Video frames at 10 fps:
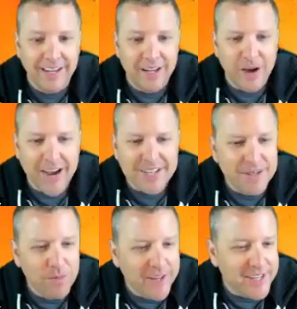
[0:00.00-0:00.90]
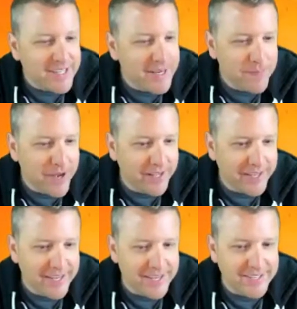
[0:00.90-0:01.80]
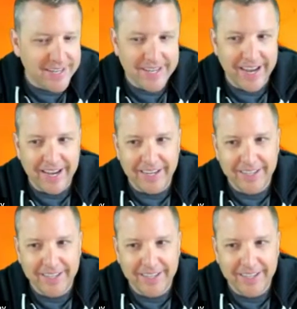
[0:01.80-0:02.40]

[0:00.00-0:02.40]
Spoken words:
You ask them where the seatbelt is, they say